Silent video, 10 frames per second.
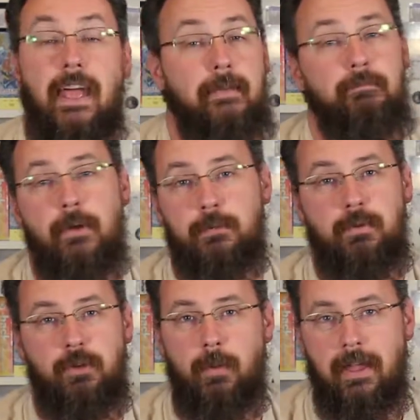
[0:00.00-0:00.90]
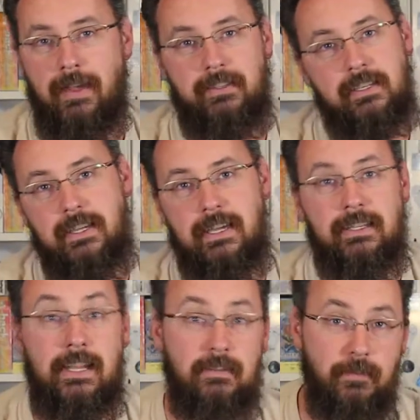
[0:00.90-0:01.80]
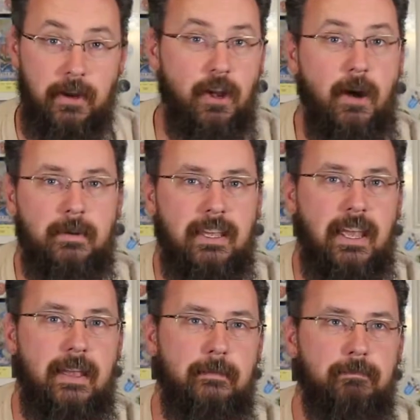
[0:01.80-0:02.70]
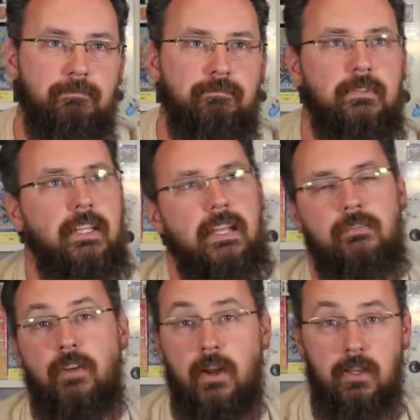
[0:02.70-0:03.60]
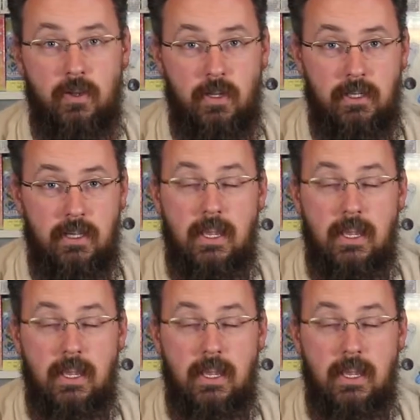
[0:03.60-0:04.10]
most people know about House of the Dead. It's a very common game. It's very good.